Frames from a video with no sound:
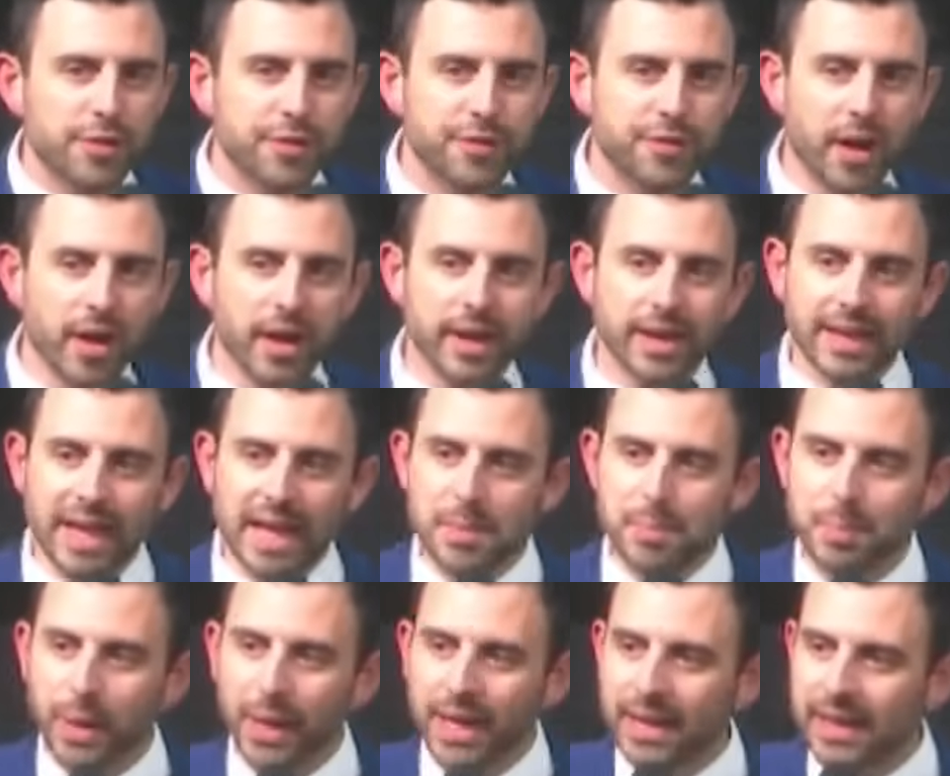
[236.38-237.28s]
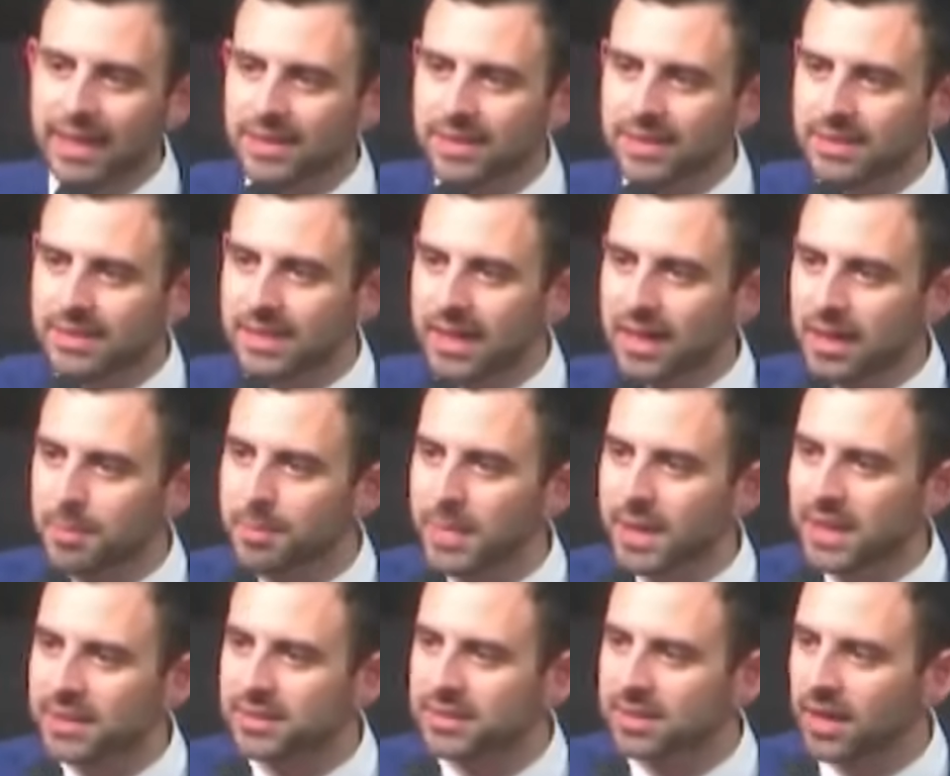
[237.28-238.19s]
fired a ballistic
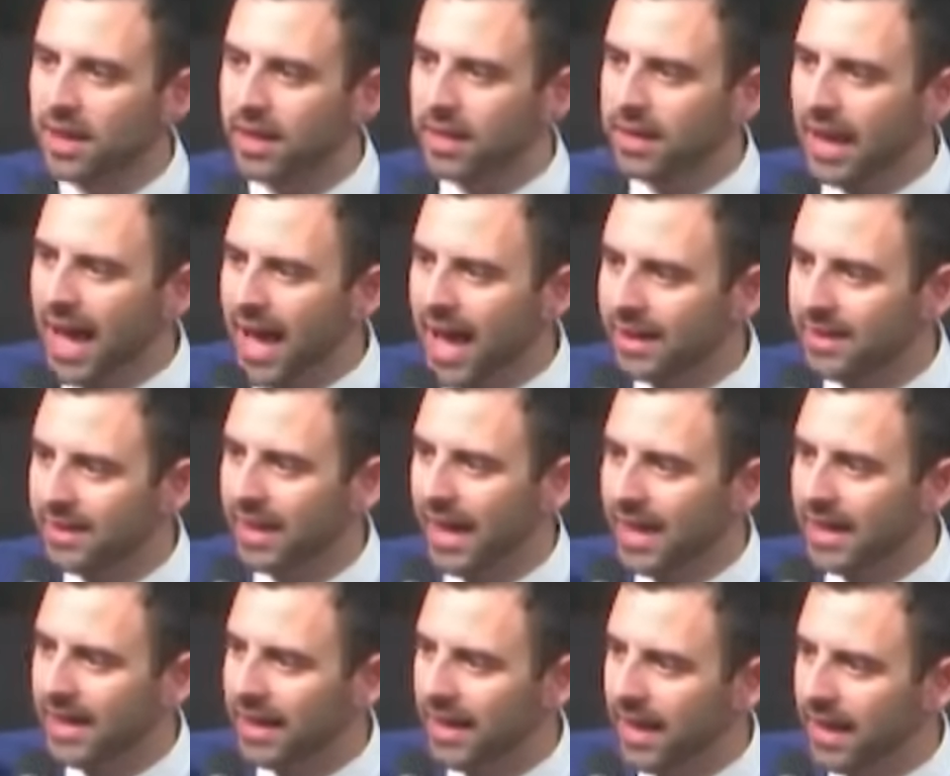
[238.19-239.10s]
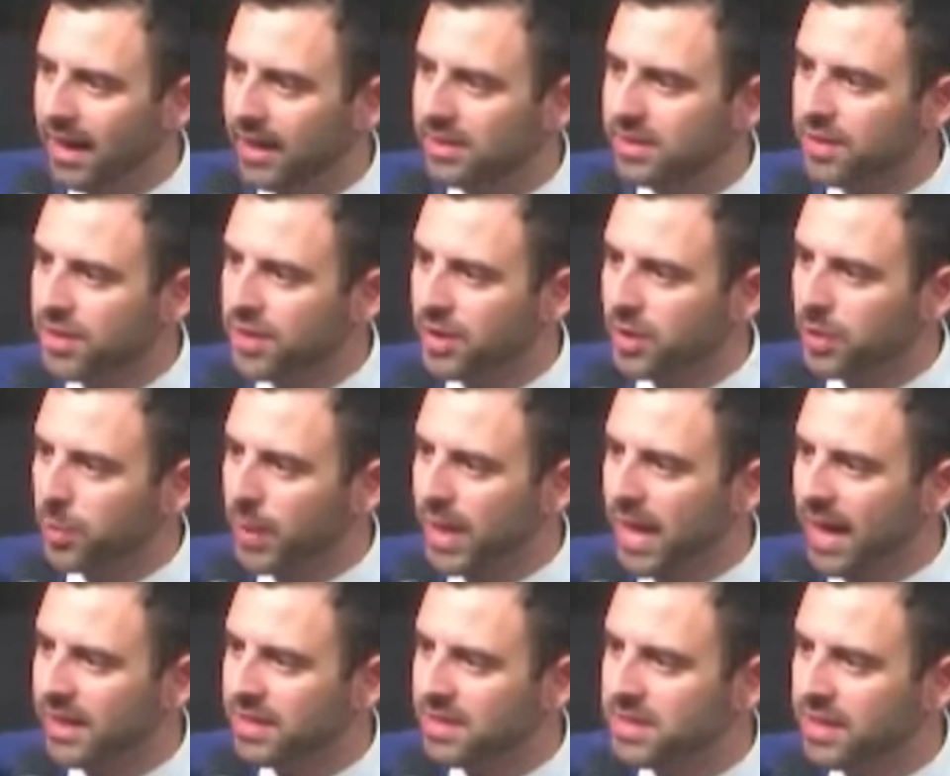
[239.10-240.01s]
missile at Eilat that
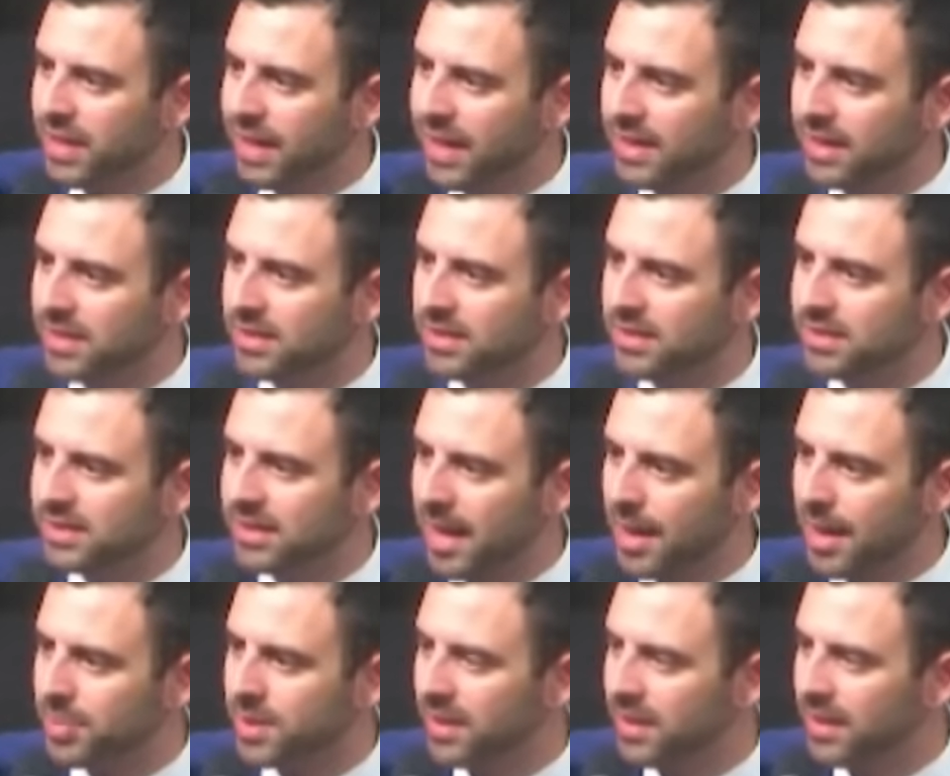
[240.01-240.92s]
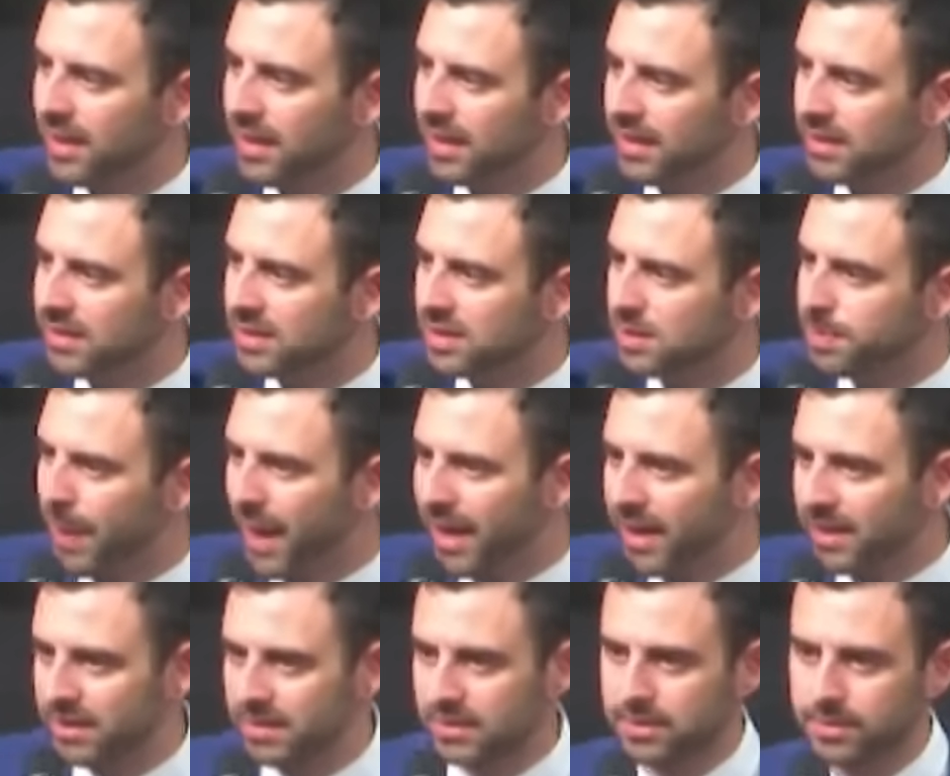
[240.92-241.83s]
we had to intercept in
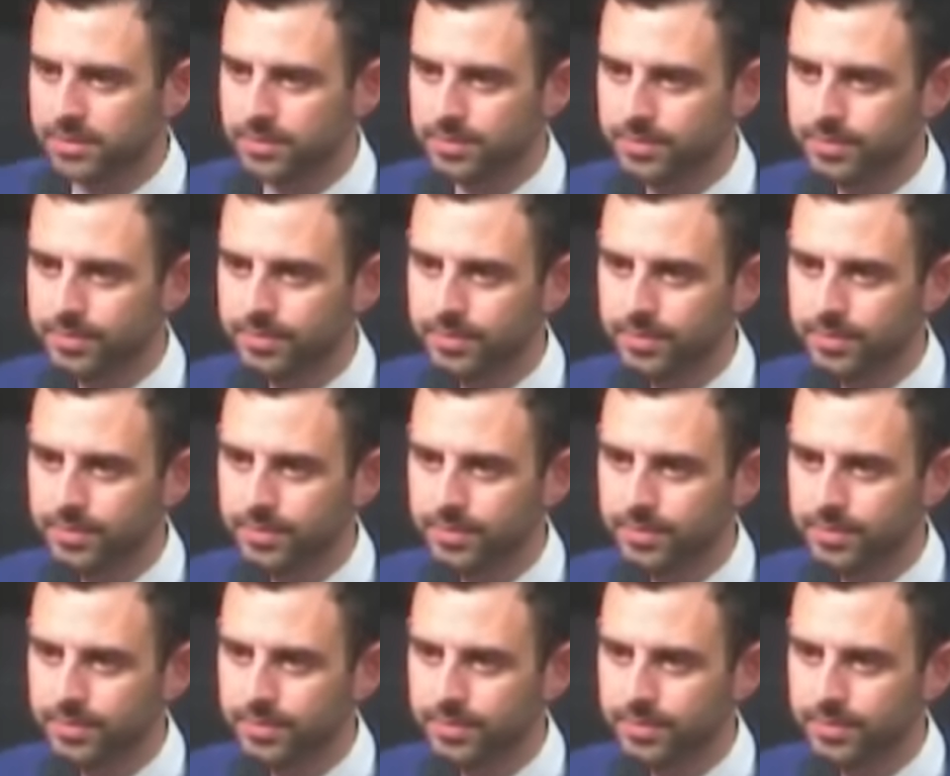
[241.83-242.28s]
space.